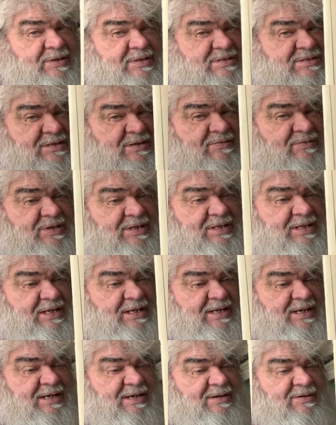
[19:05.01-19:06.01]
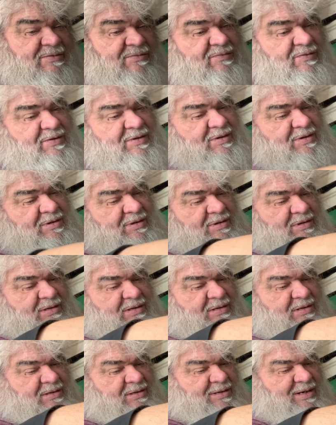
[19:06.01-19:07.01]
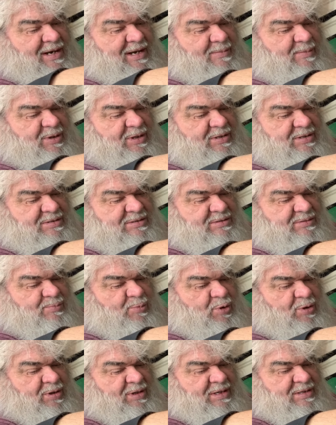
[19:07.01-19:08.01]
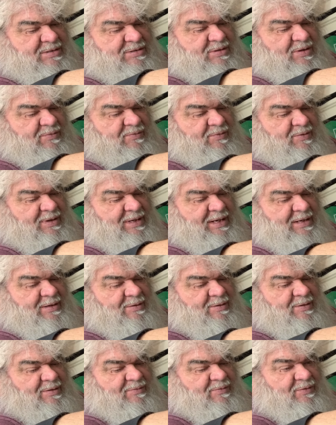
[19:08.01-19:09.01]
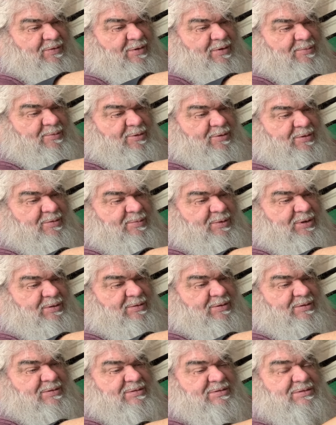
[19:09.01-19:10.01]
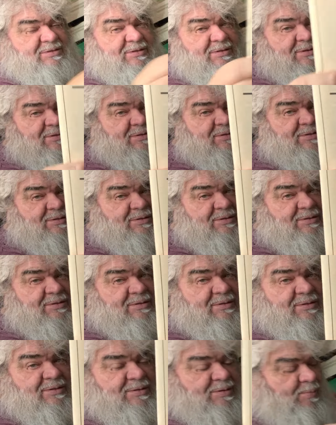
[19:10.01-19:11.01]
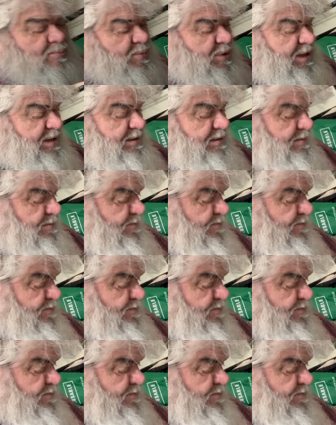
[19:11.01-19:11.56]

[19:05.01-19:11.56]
stuff that they have. Abacus book and software catalog for Commodore computers. But,